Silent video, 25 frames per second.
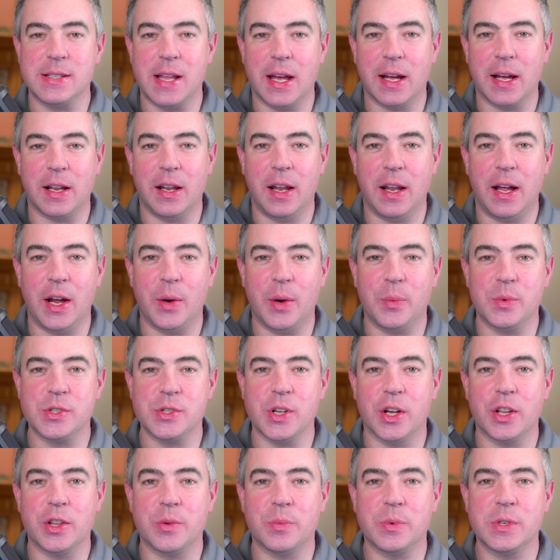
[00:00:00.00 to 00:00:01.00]
that client was
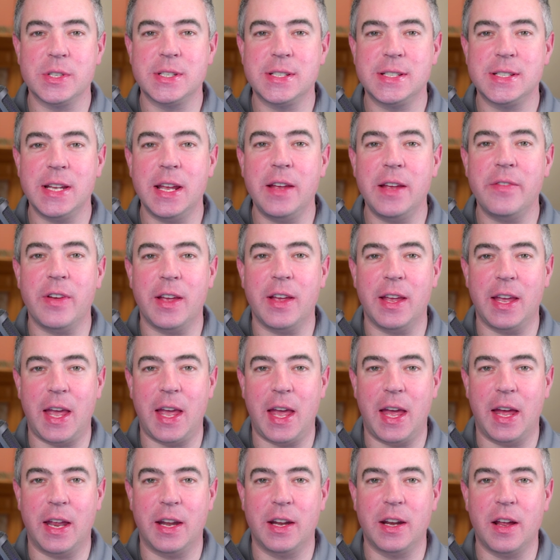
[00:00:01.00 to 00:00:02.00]
on the receiving
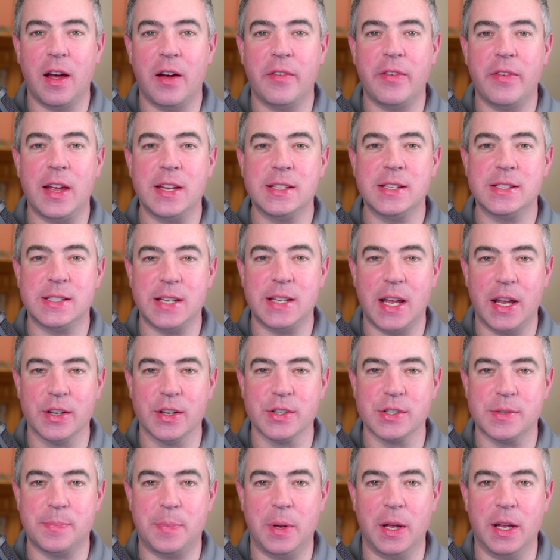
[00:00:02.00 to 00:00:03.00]
end of a
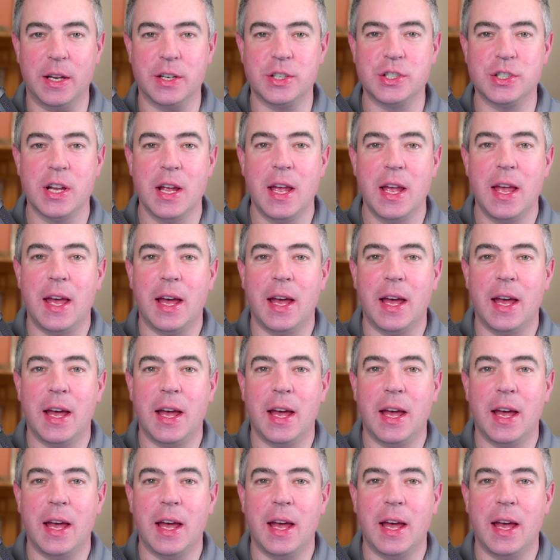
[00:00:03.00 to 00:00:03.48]
sales pitch.